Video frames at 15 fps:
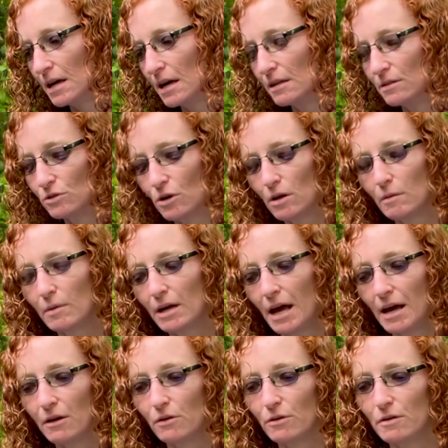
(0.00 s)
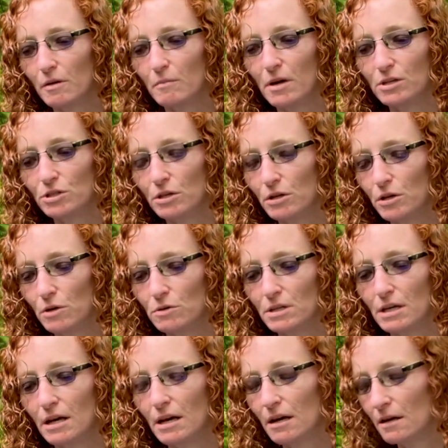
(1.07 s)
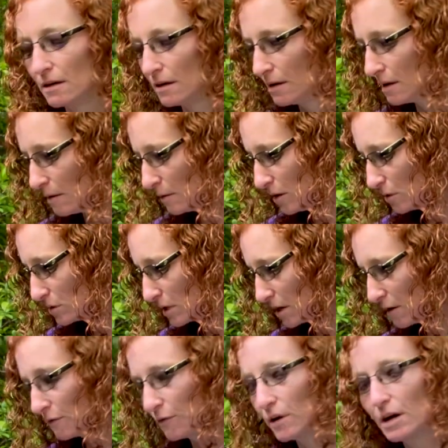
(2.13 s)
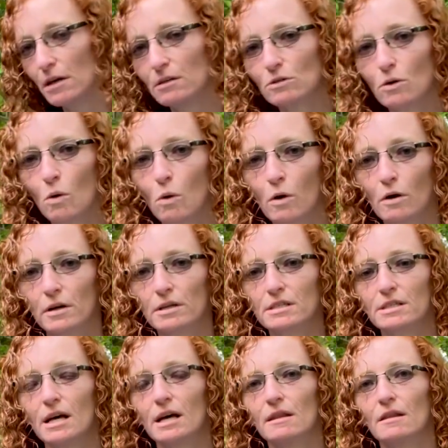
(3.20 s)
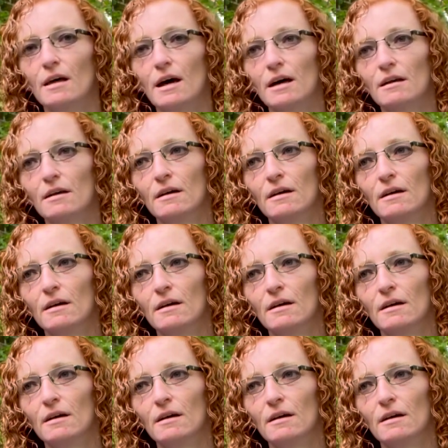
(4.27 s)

tournament angler that mentioned using it for his cork said that,